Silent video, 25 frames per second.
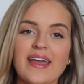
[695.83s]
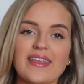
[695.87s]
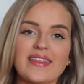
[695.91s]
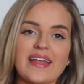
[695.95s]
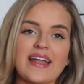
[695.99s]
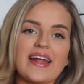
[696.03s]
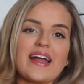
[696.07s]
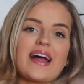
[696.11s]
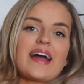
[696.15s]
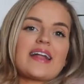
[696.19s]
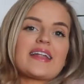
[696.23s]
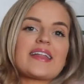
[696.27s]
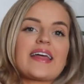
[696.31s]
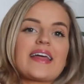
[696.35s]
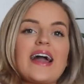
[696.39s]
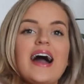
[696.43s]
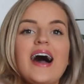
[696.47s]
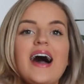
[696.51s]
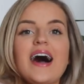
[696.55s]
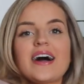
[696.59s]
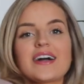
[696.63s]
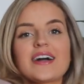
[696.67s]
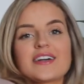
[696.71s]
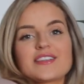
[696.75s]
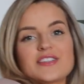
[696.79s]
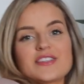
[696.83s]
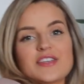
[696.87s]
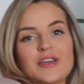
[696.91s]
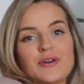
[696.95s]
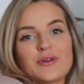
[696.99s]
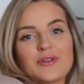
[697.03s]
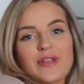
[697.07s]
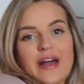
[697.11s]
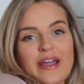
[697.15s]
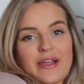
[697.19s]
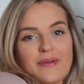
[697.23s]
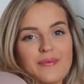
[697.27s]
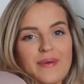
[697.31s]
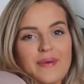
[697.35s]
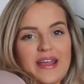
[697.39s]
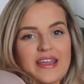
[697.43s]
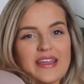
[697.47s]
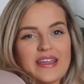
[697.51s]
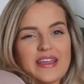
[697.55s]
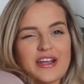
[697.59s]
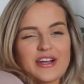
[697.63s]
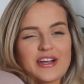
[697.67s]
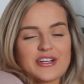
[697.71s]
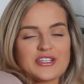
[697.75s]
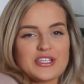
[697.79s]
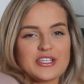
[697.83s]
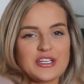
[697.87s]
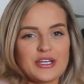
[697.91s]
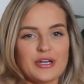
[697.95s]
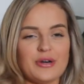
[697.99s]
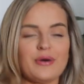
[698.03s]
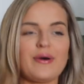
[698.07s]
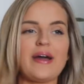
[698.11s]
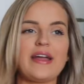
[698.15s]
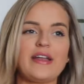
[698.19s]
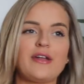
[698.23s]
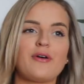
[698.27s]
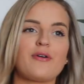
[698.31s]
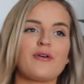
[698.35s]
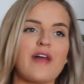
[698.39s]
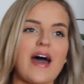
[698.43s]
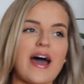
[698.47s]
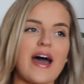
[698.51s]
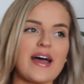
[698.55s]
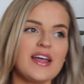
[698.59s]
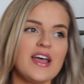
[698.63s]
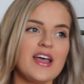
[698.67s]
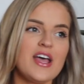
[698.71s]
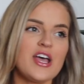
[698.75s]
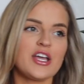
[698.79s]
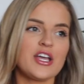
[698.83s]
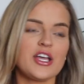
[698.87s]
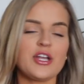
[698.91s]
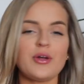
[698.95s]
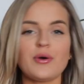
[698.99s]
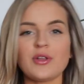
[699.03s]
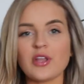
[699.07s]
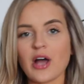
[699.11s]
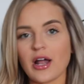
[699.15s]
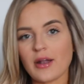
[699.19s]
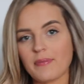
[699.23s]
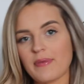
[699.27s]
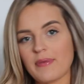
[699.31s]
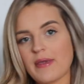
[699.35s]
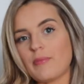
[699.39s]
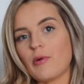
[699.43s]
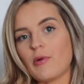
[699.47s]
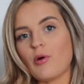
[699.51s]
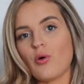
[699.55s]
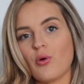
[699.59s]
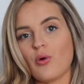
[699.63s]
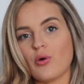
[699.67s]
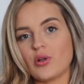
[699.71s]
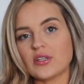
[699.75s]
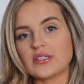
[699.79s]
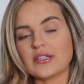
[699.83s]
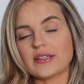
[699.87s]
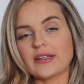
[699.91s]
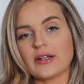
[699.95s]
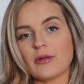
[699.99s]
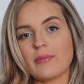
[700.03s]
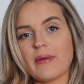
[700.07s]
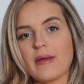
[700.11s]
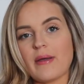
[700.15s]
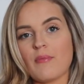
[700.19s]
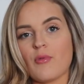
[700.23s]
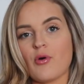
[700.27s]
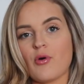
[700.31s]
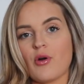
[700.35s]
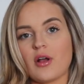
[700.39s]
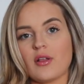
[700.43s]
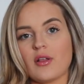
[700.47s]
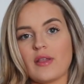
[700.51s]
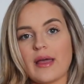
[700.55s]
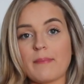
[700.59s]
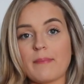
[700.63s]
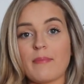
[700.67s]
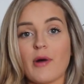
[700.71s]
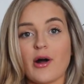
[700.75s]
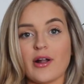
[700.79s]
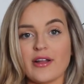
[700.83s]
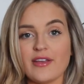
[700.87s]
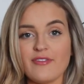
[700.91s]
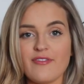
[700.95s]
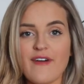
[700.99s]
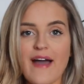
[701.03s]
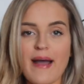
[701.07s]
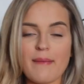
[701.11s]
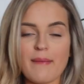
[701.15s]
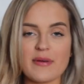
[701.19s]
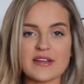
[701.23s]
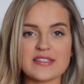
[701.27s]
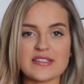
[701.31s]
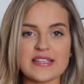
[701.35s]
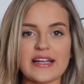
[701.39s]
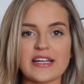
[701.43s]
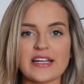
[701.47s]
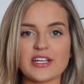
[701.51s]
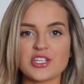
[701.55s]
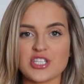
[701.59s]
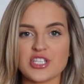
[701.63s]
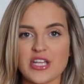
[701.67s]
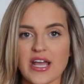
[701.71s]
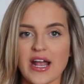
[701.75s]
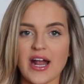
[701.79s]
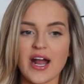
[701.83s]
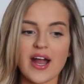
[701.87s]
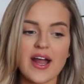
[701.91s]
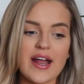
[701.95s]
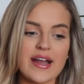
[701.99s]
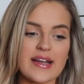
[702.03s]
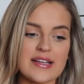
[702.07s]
that it kind of like hugs you like right here too. I know that, you know, a lot of people hold a little bit more like body fat percentage there, and